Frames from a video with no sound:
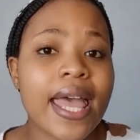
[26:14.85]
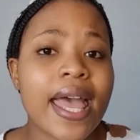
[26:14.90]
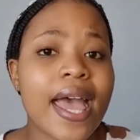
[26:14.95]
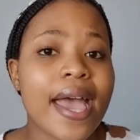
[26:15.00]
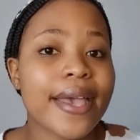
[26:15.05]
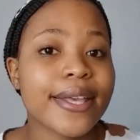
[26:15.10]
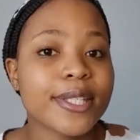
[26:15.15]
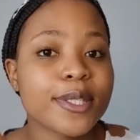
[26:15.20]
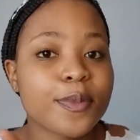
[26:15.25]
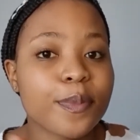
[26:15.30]

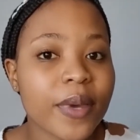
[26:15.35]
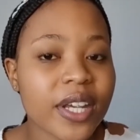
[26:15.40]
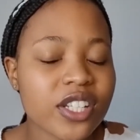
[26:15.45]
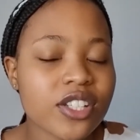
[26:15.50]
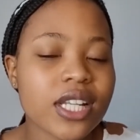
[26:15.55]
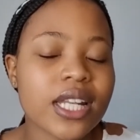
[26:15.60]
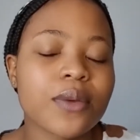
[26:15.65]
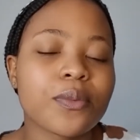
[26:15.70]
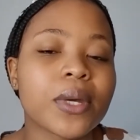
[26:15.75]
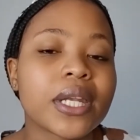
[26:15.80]

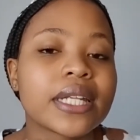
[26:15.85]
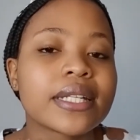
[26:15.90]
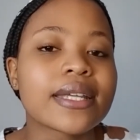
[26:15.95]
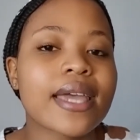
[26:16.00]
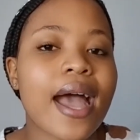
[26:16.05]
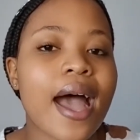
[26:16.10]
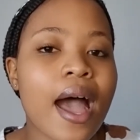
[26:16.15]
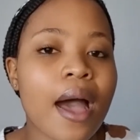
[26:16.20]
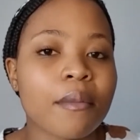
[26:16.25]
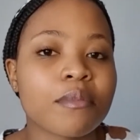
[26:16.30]
especially when it
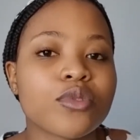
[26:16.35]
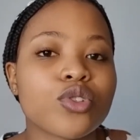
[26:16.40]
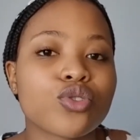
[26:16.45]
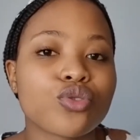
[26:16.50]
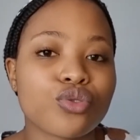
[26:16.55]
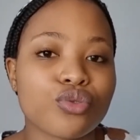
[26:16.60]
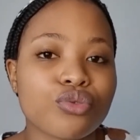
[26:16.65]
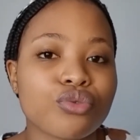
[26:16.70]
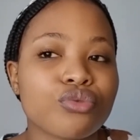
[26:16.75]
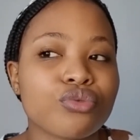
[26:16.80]
comes
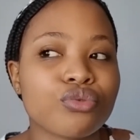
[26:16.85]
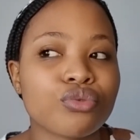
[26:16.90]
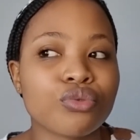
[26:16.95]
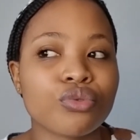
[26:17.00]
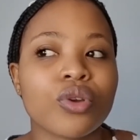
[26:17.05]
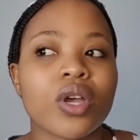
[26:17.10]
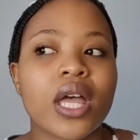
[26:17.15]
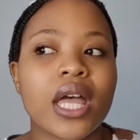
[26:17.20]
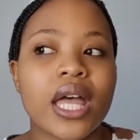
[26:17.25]
to